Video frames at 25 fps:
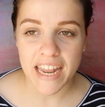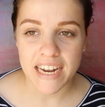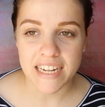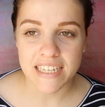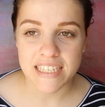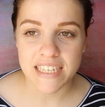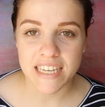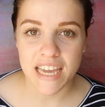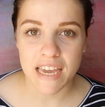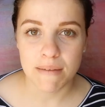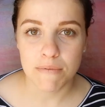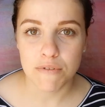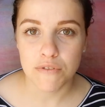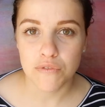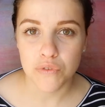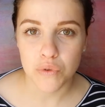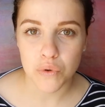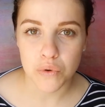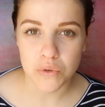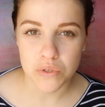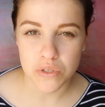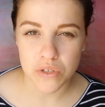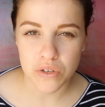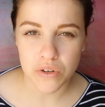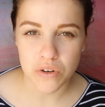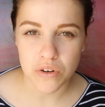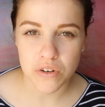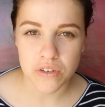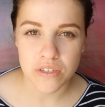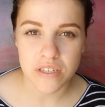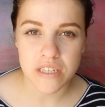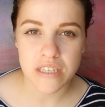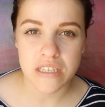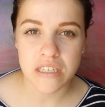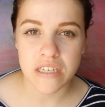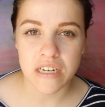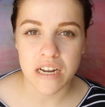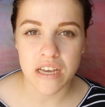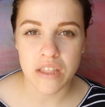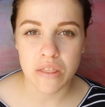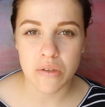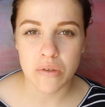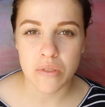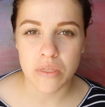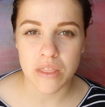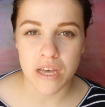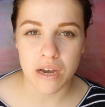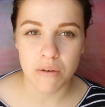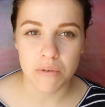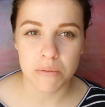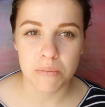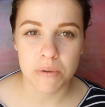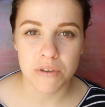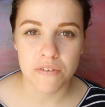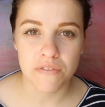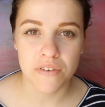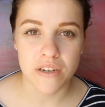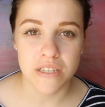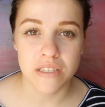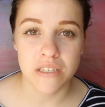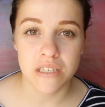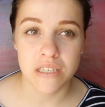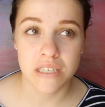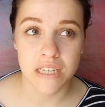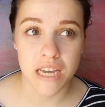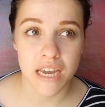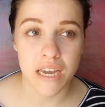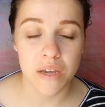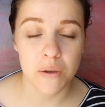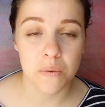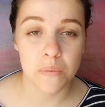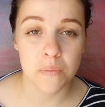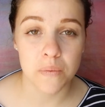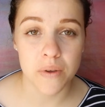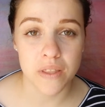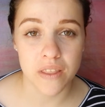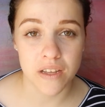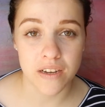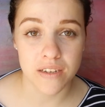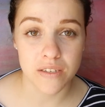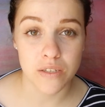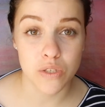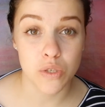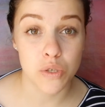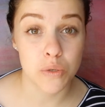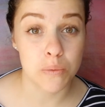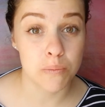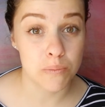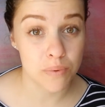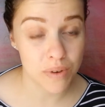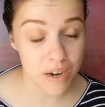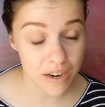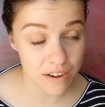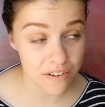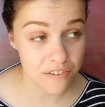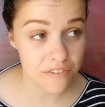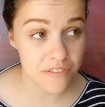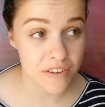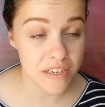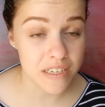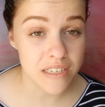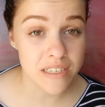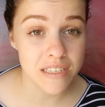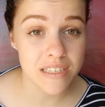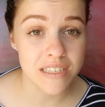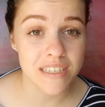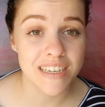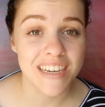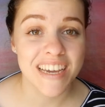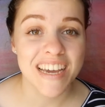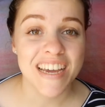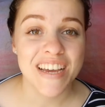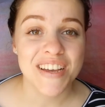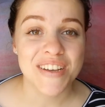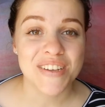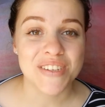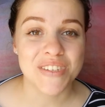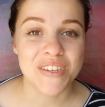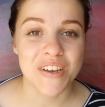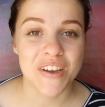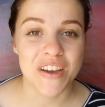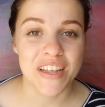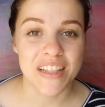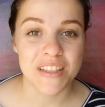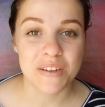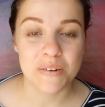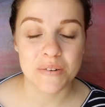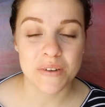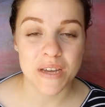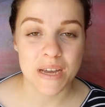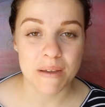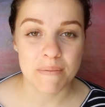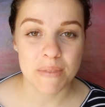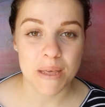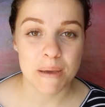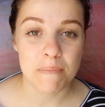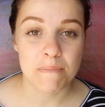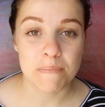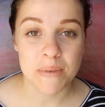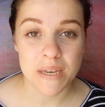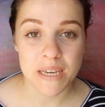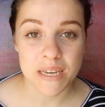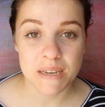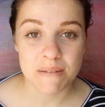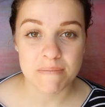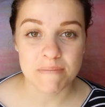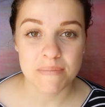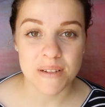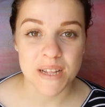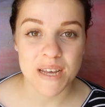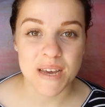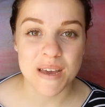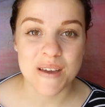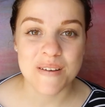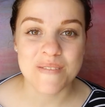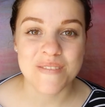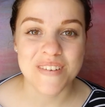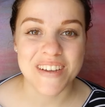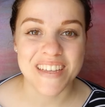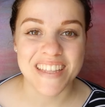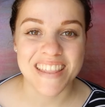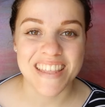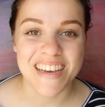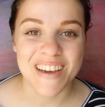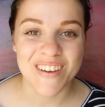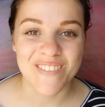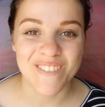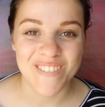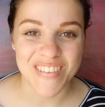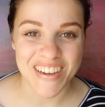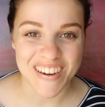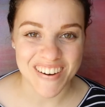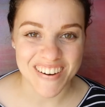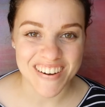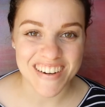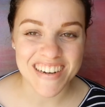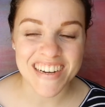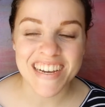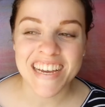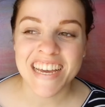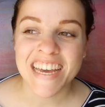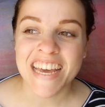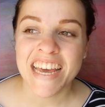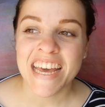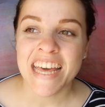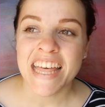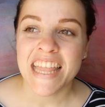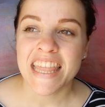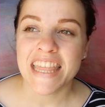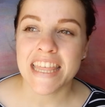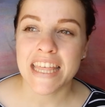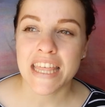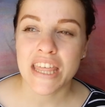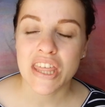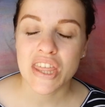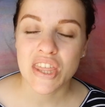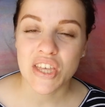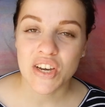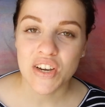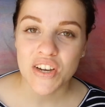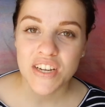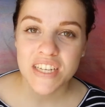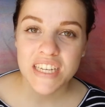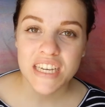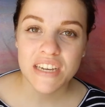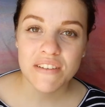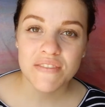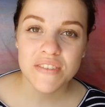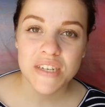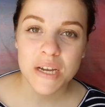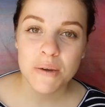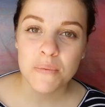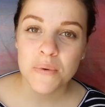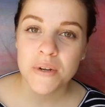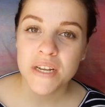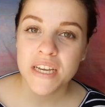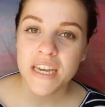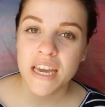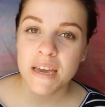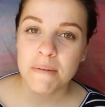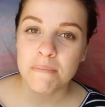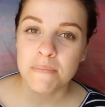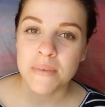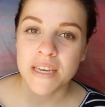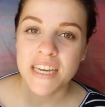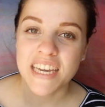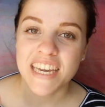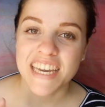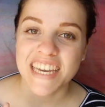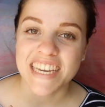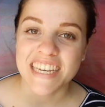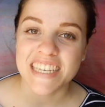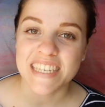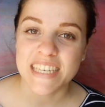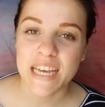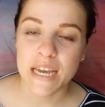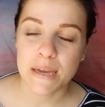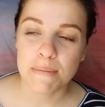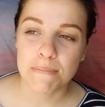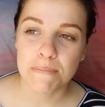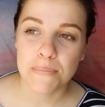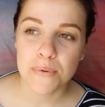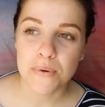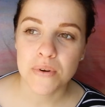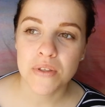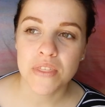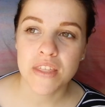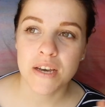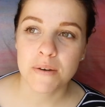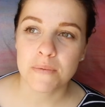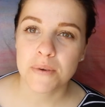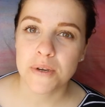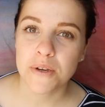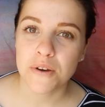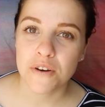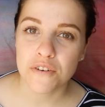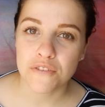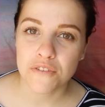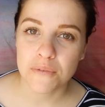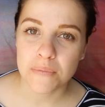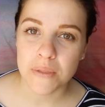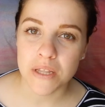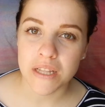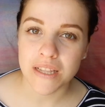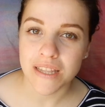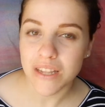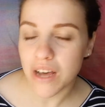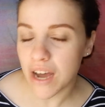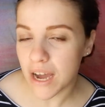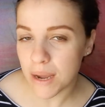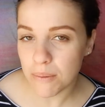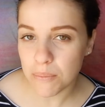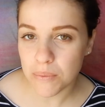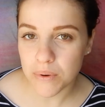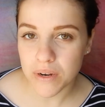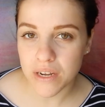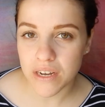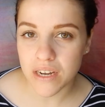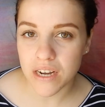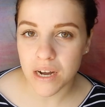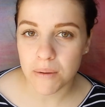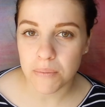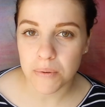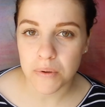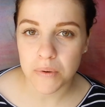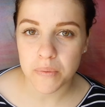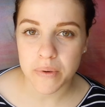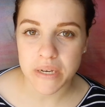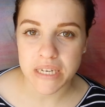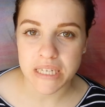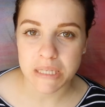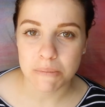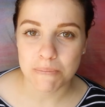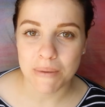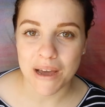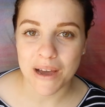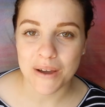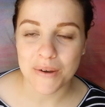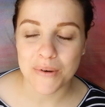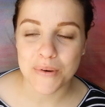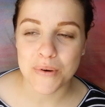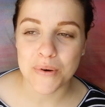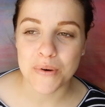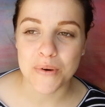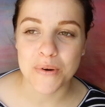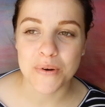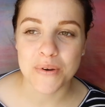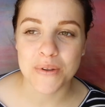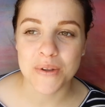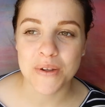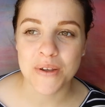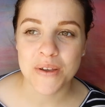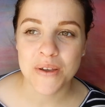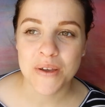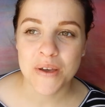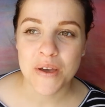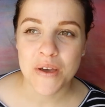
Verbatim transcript: And it's a game of noughts and crosses. And I thought that would be fun to take with us to breakfast. So a little game that Mick can play with Amira. The third gift I want to get Mick is a book that we got from the library a couple of weeks back called